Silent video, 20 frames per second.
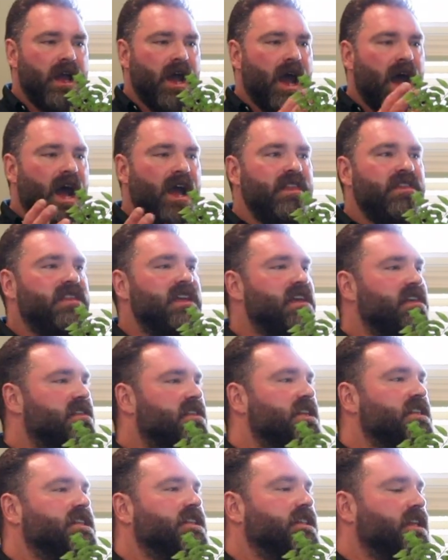I think
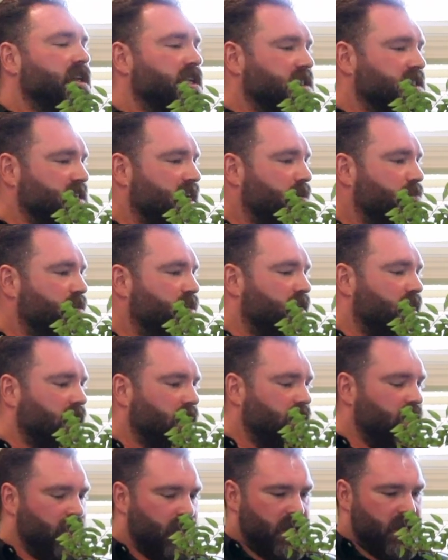this little
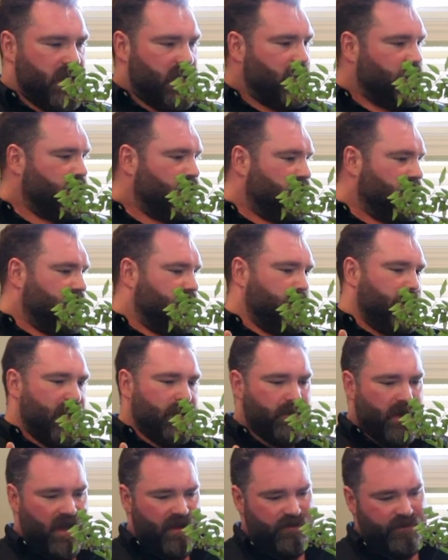something is going to
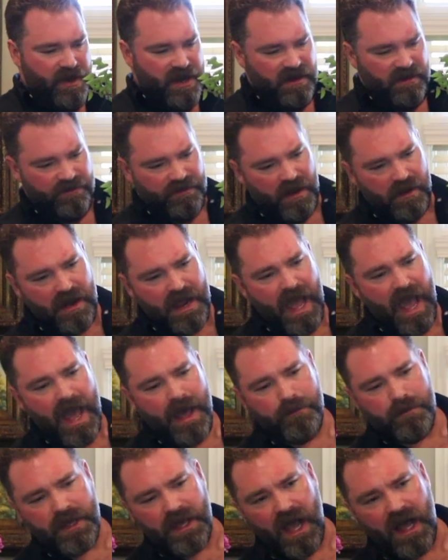make my friend very
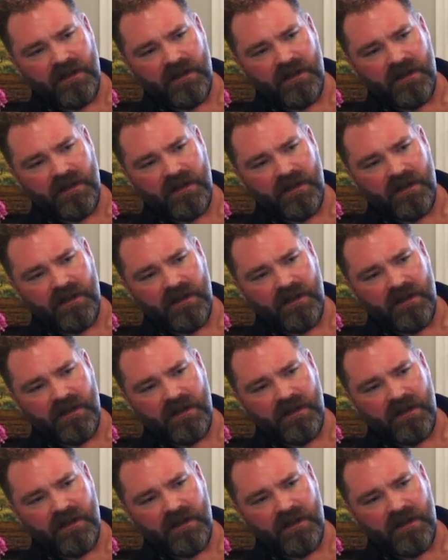happy.